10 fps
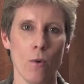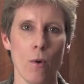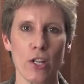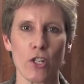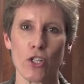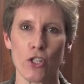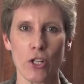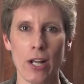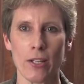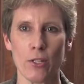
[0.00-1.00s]
What
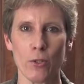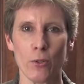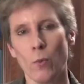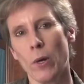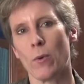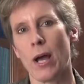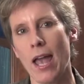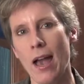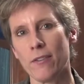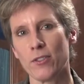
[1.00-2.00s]
should I do? What do I
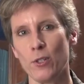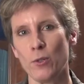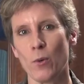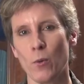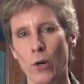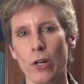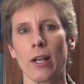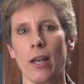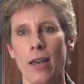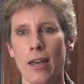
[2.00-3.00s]
have to do at work?